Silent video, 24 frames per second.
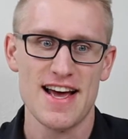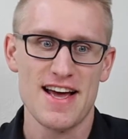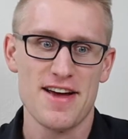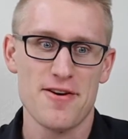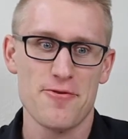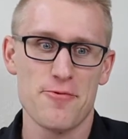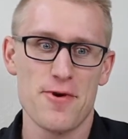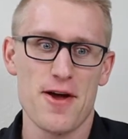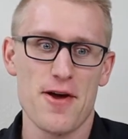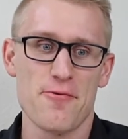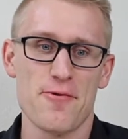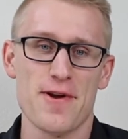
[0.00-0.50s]

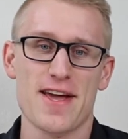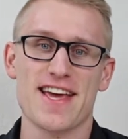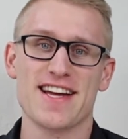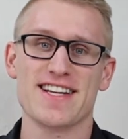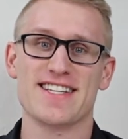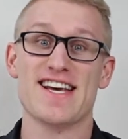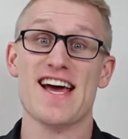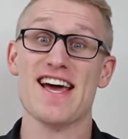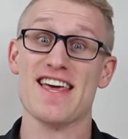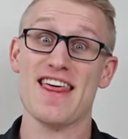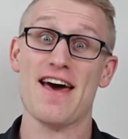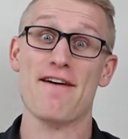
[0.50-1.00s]
we can
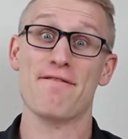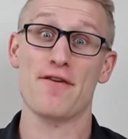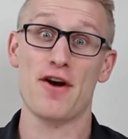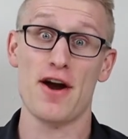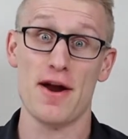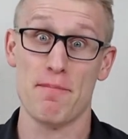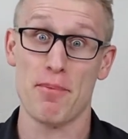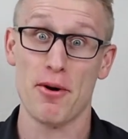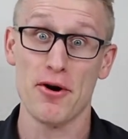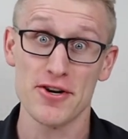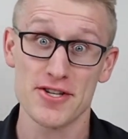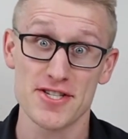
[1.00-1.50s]
take that
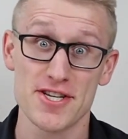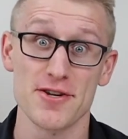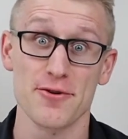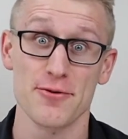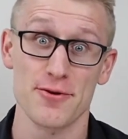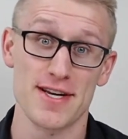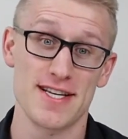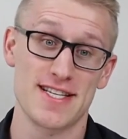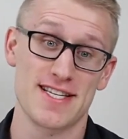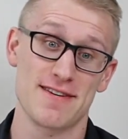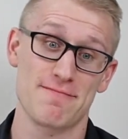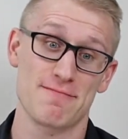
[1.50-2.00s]
very
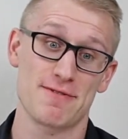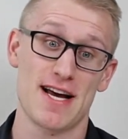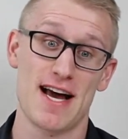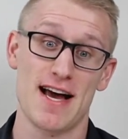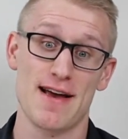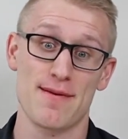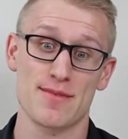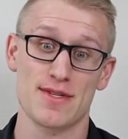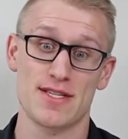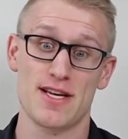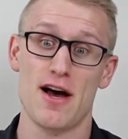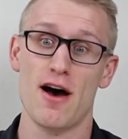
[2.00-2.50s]
personally
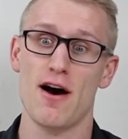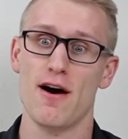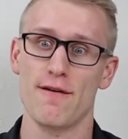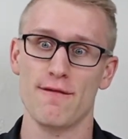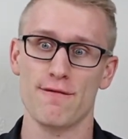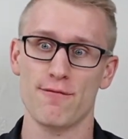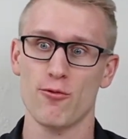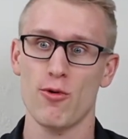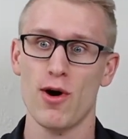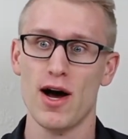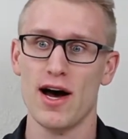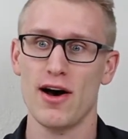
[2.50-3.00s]
sometimes
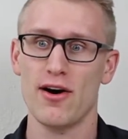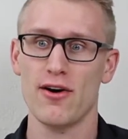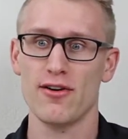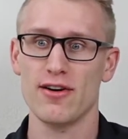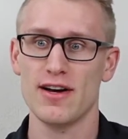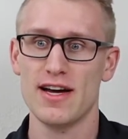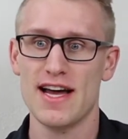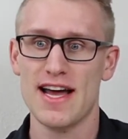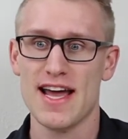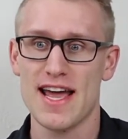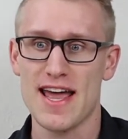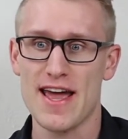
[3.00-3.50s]
of,
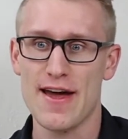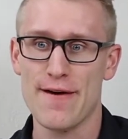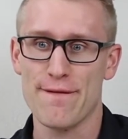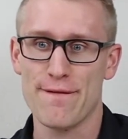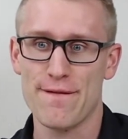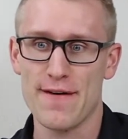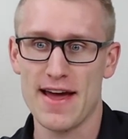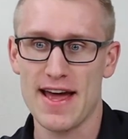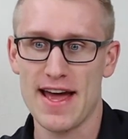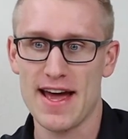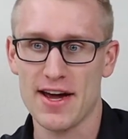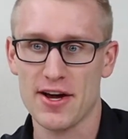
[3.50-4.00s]
well, if
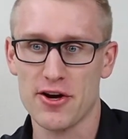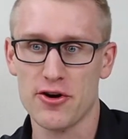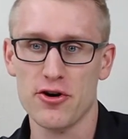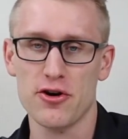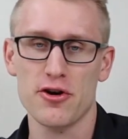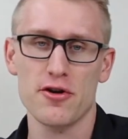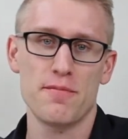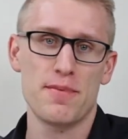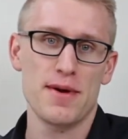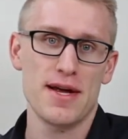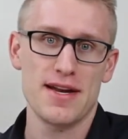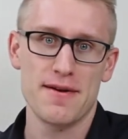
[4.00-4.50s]
it could
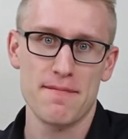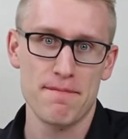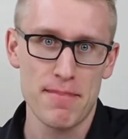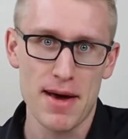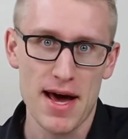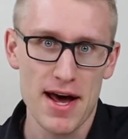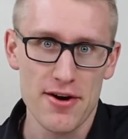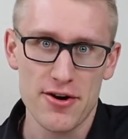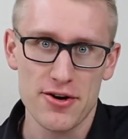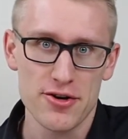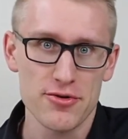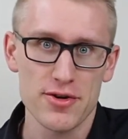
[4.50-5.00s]
have been
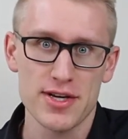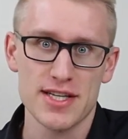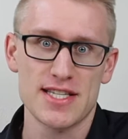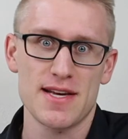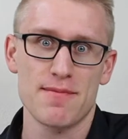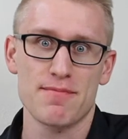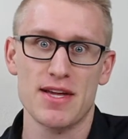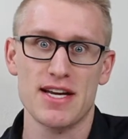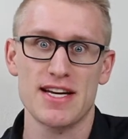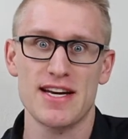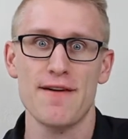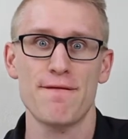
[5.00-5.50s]
better doing
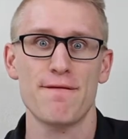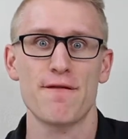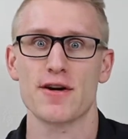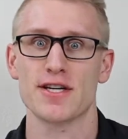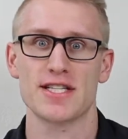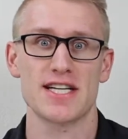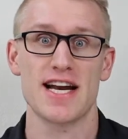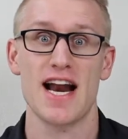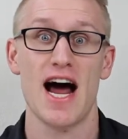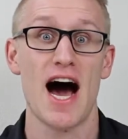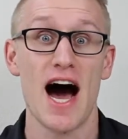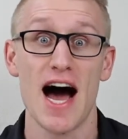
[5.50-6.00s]
something different
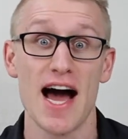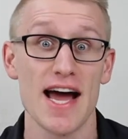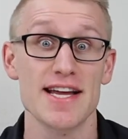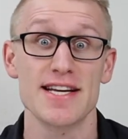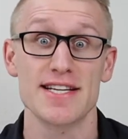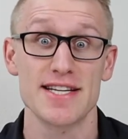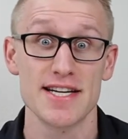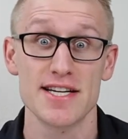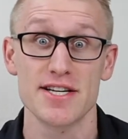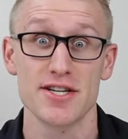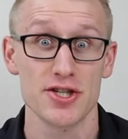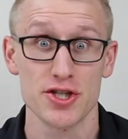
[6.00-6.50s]
and I
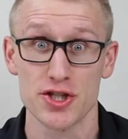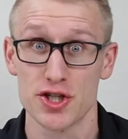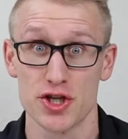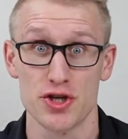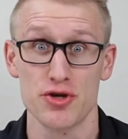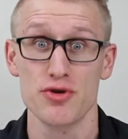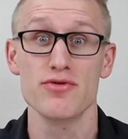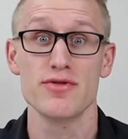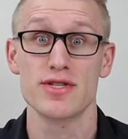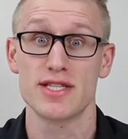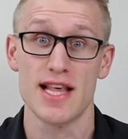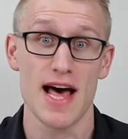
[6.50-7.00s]
didn't
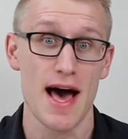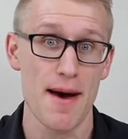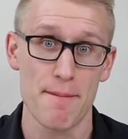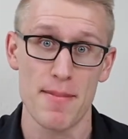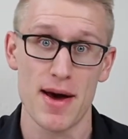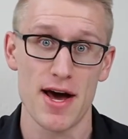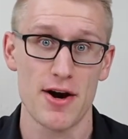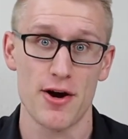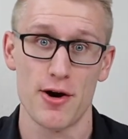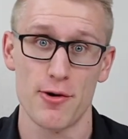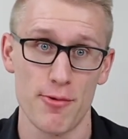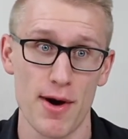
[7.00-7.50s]
choose that
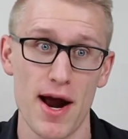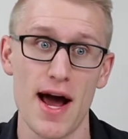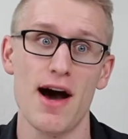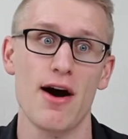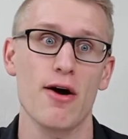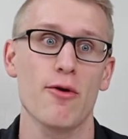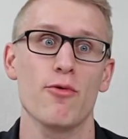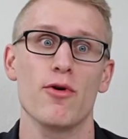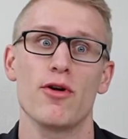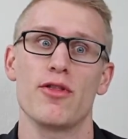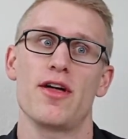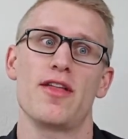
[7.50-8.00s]
better
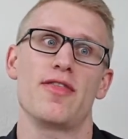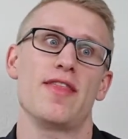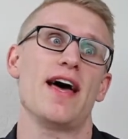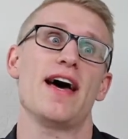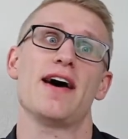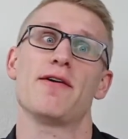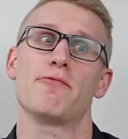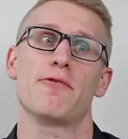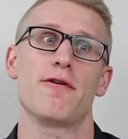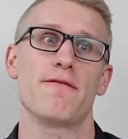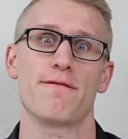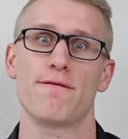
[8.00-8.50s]
route, well, then
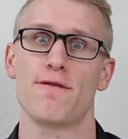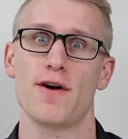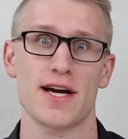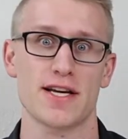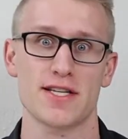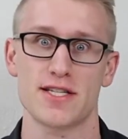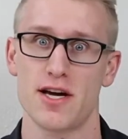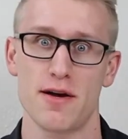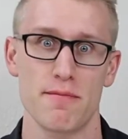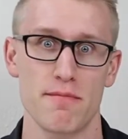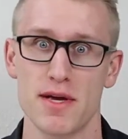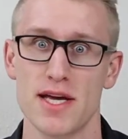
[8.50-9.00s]
that
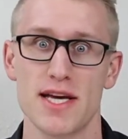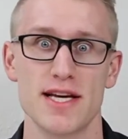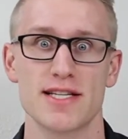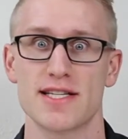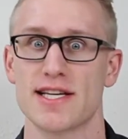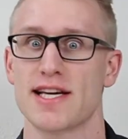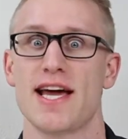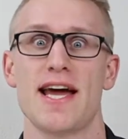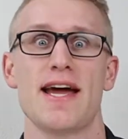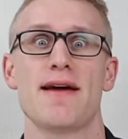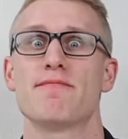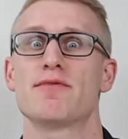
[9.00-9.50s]
reflects on me as
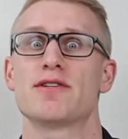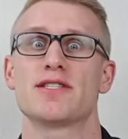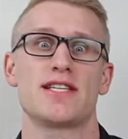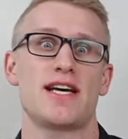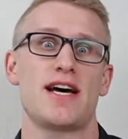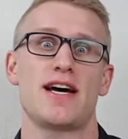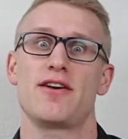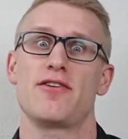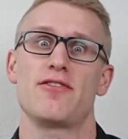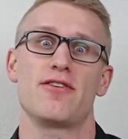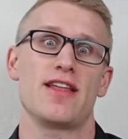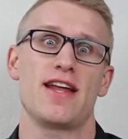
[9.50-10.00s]
a game
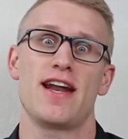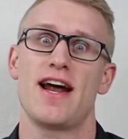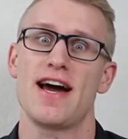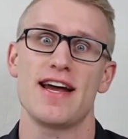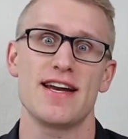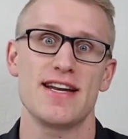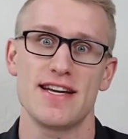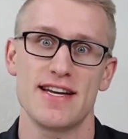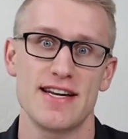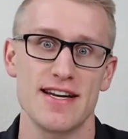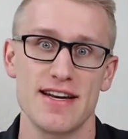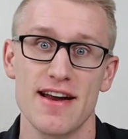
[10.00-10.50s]
designer that I
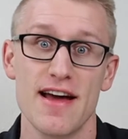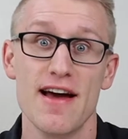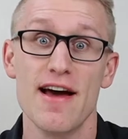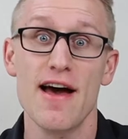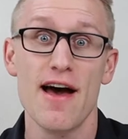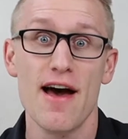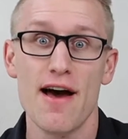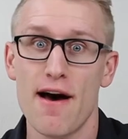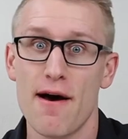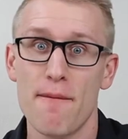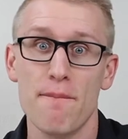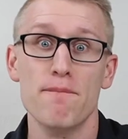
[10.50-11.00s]
didn't
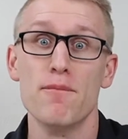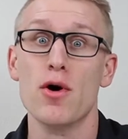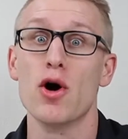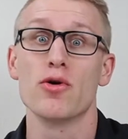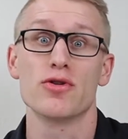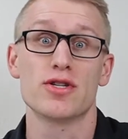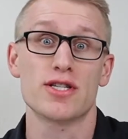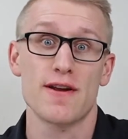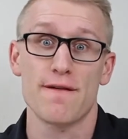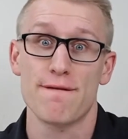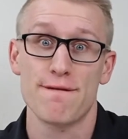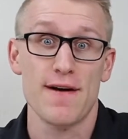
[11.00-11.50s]

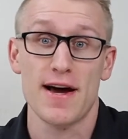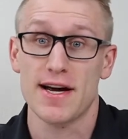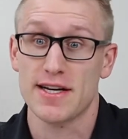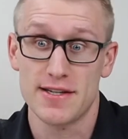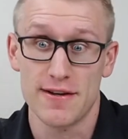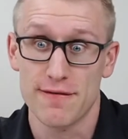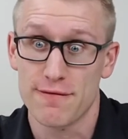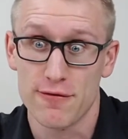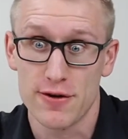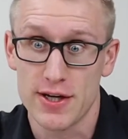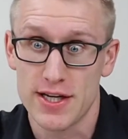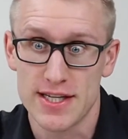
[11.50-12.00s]
most
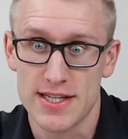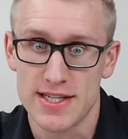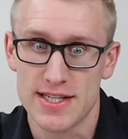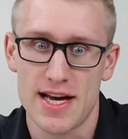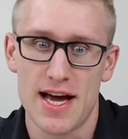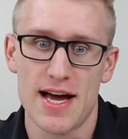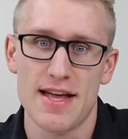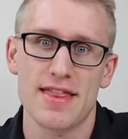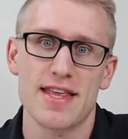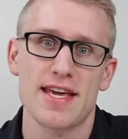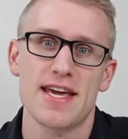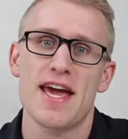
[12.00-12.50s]
effectively
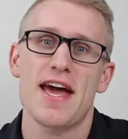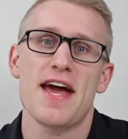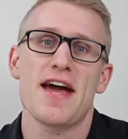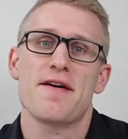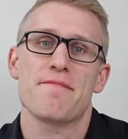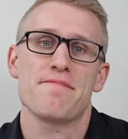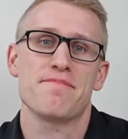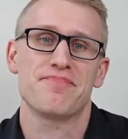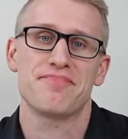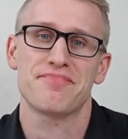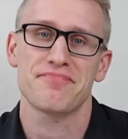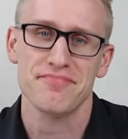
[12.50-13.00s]
design the
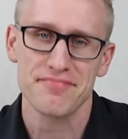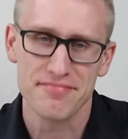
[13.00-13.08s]
game.